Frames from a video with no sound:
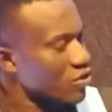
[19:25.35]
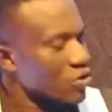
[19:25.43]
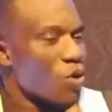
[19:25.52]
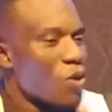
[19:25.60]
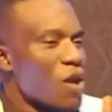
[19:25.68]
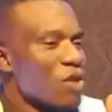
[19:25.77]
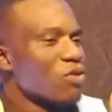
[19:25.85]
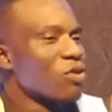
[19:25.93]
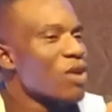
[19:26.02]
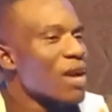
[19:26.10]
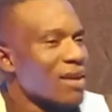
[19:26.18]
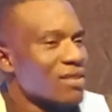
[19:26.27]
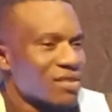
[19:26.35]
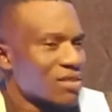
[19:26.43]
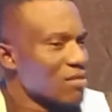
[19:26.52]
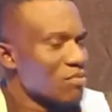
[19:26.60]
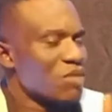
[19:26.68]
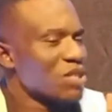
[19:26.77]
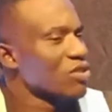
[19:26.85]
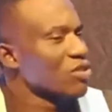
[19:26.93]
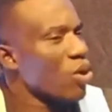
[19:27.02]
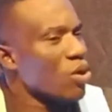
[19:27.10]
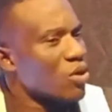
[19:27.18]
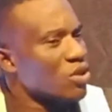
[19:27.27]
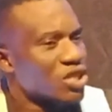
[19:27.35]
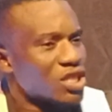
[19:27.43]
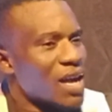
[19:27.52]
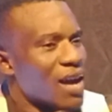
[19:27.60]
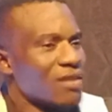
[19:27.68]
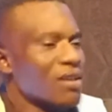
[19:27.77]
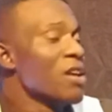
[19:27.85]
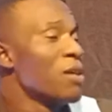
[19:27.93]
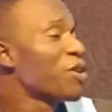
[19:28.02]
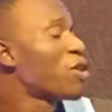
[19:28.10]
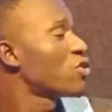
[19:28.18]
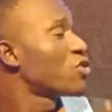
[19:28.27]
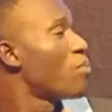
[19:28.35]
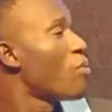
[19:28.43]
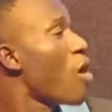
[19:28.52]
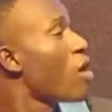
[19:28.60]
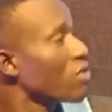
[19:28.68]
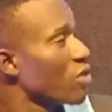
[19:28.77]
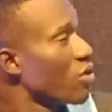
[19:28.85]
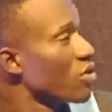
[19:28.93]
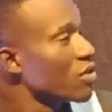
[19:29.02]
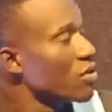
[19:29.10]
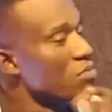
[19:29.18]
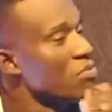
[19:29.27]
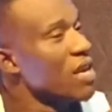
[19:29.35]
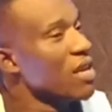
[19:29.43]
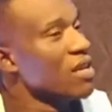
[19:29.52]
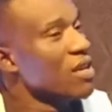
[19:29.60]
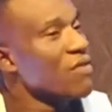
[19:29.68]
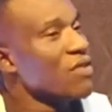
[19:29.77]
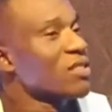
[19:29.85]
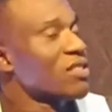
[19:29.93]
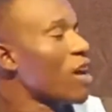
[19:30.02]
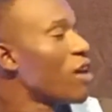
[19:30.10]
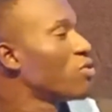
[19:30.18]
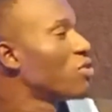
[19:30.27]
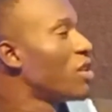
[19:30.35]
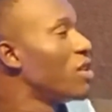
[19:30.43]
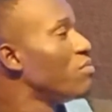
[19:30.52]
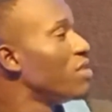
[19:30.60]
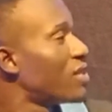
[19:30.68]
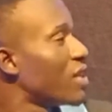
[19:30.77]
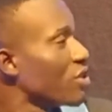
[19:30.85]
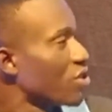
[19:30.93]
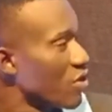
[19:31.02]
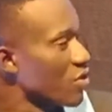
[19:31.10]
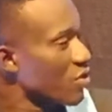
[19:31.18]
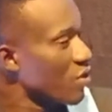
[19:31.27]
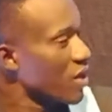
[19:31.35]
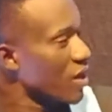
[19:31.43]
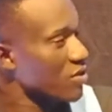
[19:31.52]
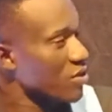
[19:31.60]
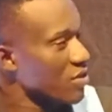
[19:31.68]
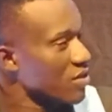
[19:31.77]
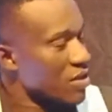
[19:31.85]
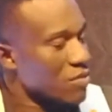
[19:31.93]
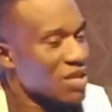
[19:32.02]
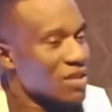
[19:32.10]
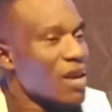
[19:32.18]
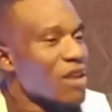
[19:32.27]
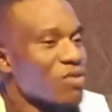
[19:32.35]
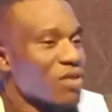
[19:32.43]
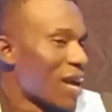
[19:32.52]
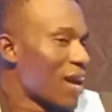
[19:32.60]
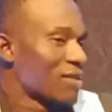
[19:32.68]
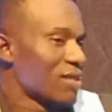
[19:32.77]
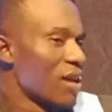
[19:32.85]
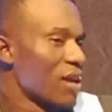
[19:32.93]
So you look at methodology, and because some authors may even tell you the limitations of their studies, they may tell you that